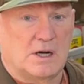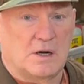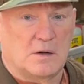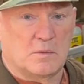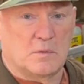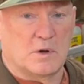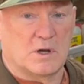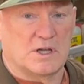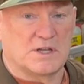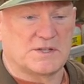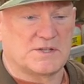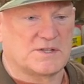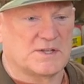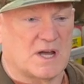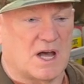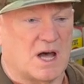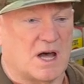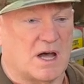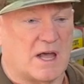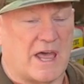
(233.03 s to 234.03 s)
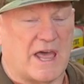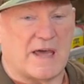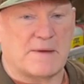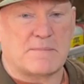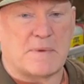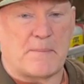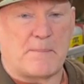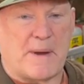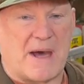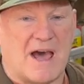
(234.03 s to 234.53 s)
was uh, had
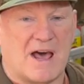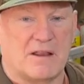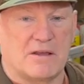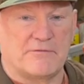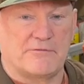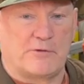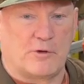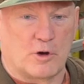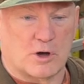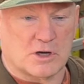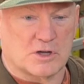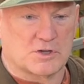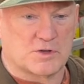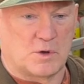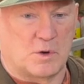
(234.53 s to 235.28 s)
my pallet forks